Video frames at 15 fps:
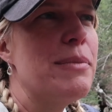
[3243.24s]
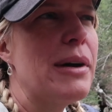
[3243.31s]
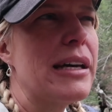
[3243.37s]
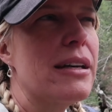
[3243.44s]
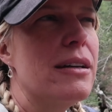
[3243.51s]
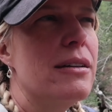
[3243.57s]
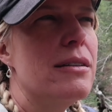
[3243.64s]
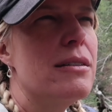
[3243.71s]
I'm
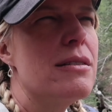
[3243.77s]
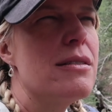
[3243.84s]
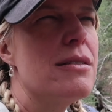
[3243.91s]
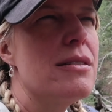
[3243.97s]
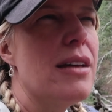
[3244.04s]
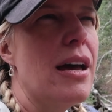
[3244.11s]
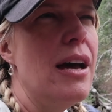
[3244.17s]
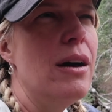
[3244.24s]
like,
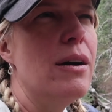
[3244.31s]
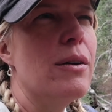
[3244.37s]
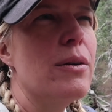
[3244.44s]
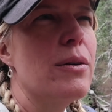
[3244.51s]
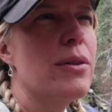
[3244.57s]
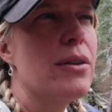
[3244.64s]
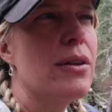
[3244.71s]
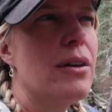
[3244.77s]

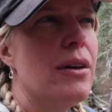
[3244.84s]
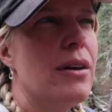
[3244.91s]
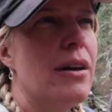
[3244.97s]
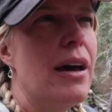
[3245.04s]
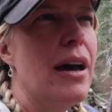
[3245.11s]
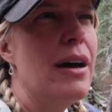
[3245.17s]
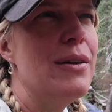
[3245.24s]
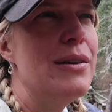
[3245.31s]
south?
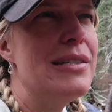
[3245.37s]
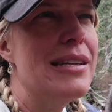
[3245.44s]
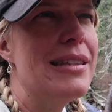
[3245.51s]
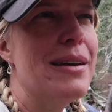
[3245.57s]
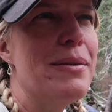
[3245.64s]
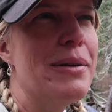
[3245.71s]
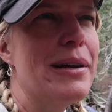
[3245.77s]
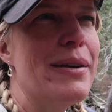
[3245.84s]
How is it
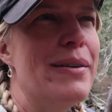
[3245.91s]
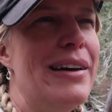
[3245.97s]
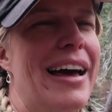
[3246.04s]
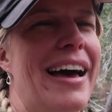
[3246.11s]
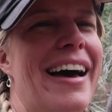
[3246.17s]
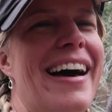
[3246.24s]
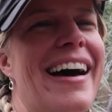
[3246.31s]
that we're going?